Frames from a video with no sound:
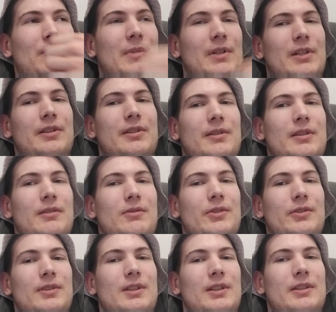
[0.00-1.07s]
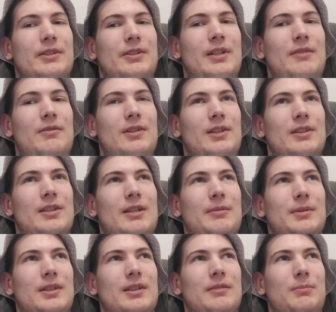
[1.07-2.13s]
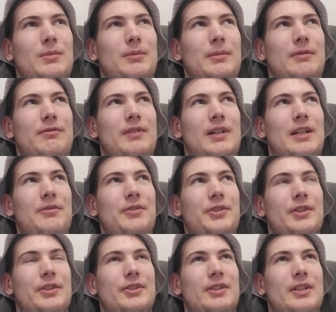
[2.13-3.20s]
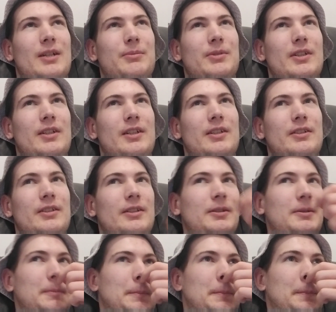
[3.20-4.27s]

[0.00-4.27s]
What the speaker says: But it was like several times, like maybe 5 or 6 times I did that.